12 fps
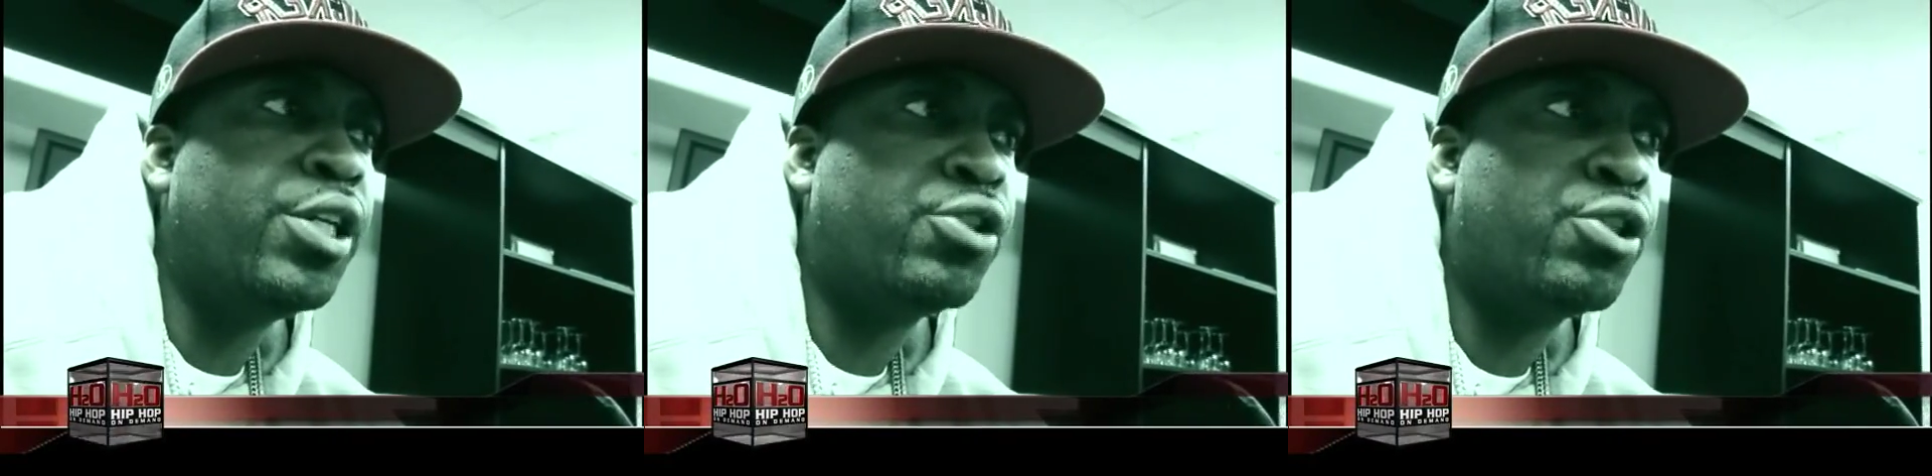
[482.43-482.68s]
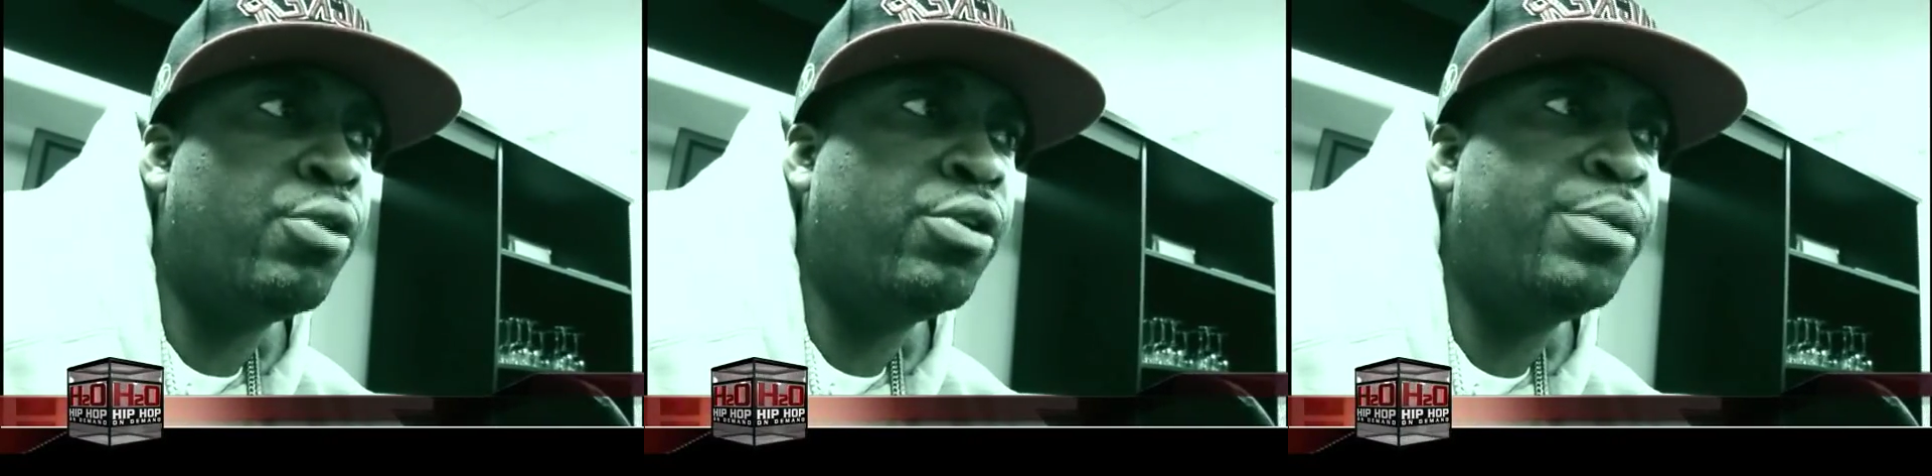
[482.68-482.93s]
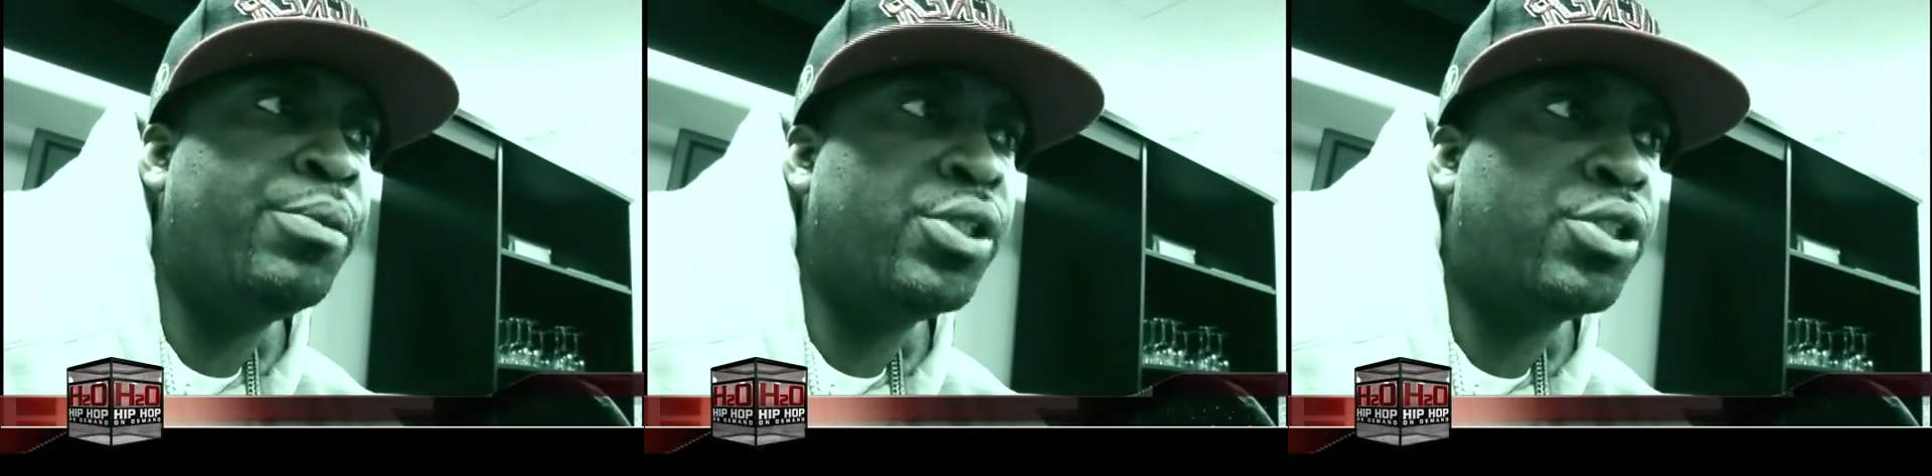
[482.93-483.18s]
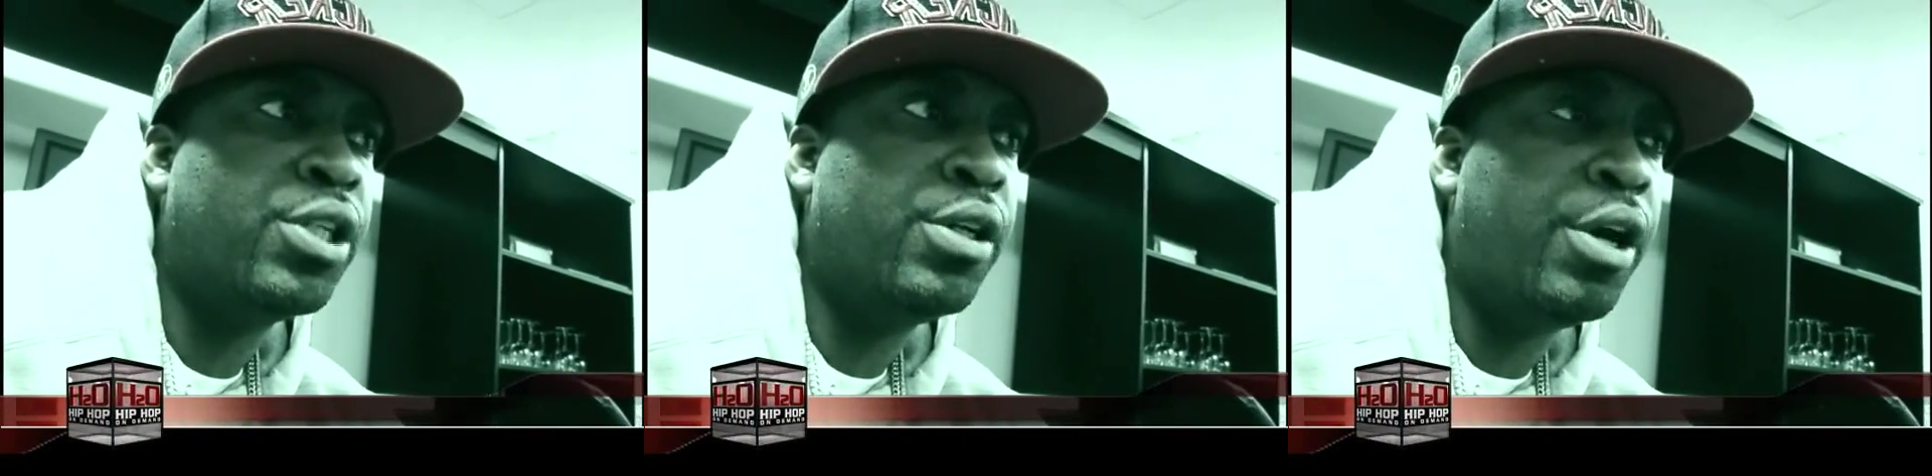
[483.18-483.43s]
and turn him
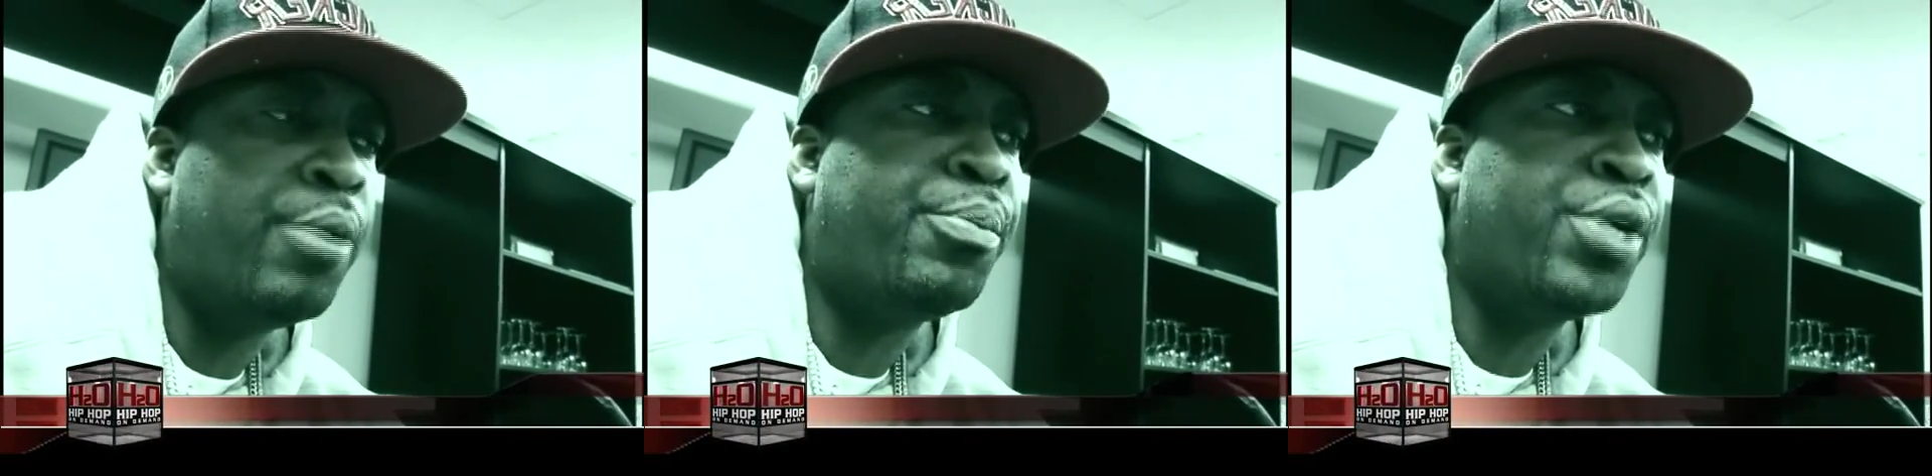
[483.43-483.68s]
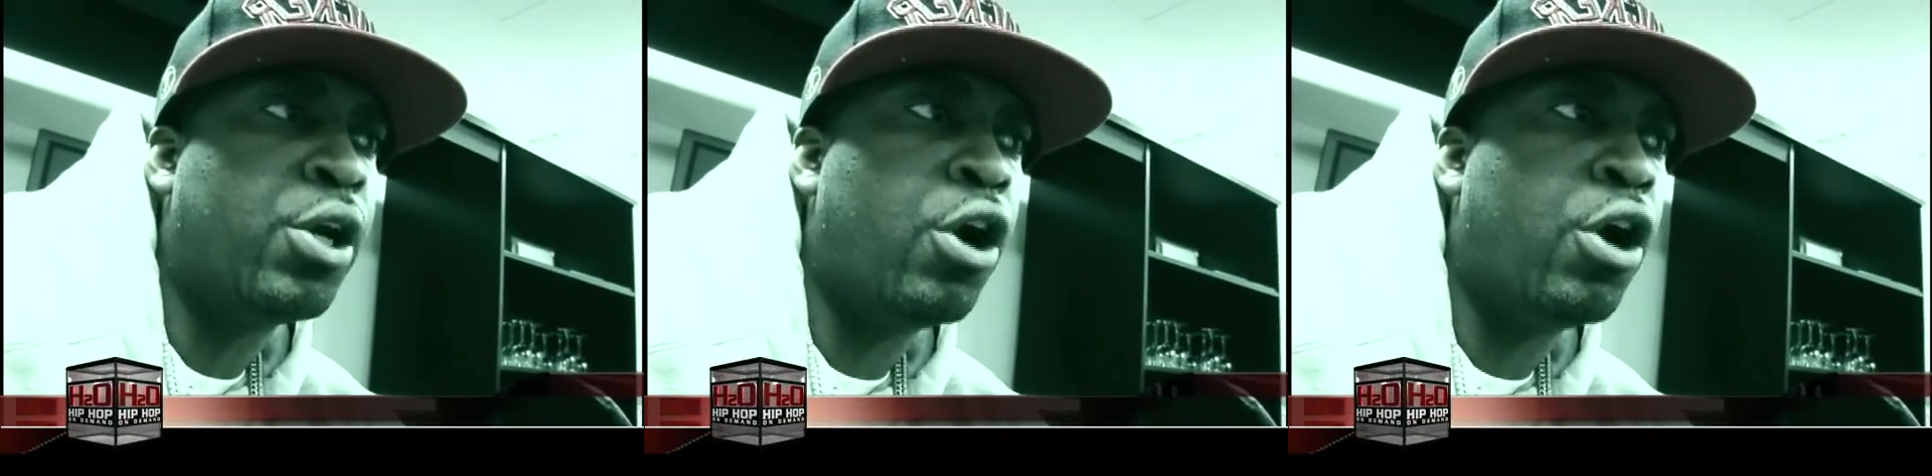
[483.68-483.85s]
into a big